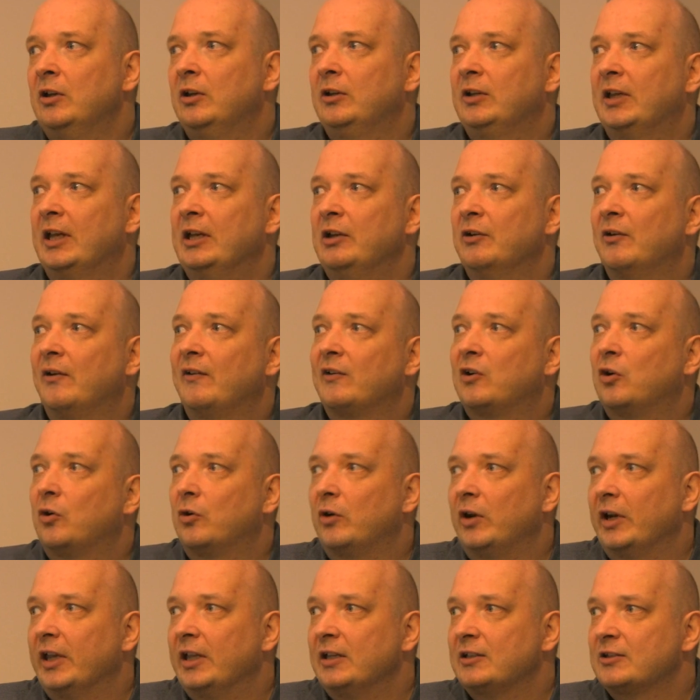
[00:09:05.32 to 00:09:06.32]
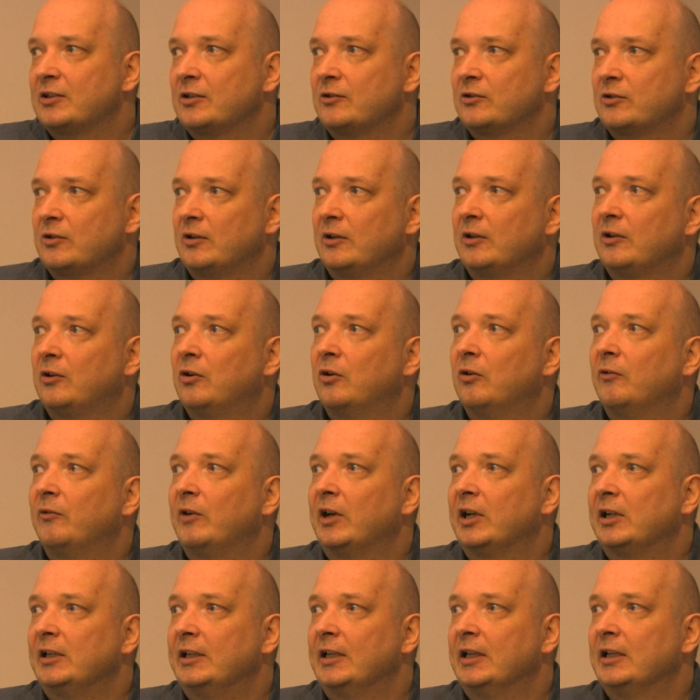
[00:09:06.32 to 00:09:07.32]
then you have correlations and
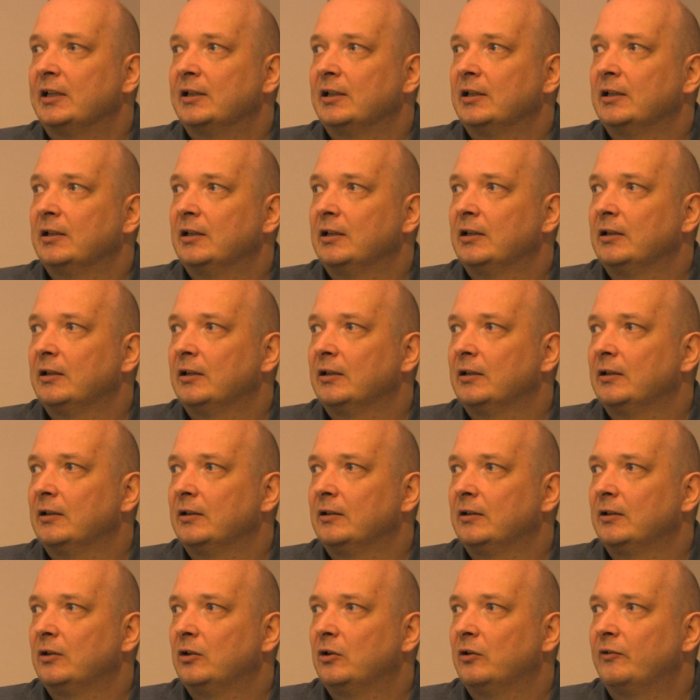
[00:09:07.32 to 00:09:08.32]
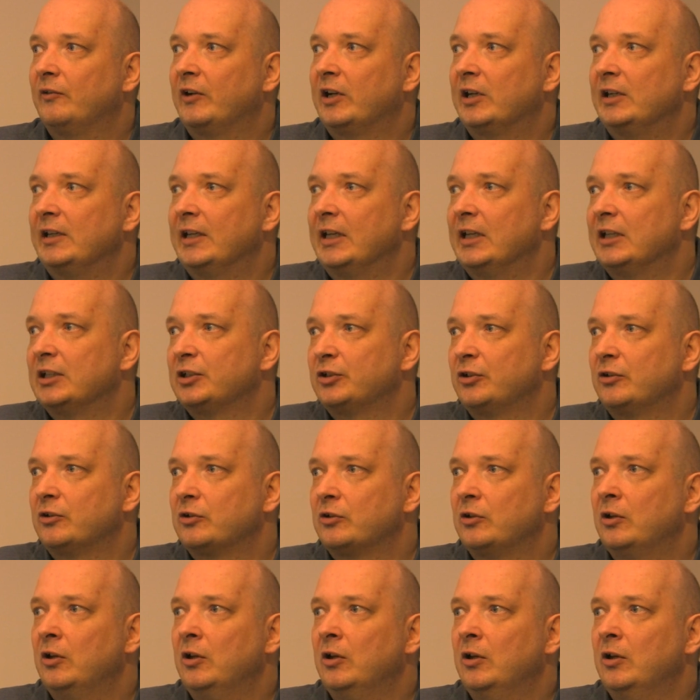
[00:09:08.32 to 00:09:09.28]
covariations.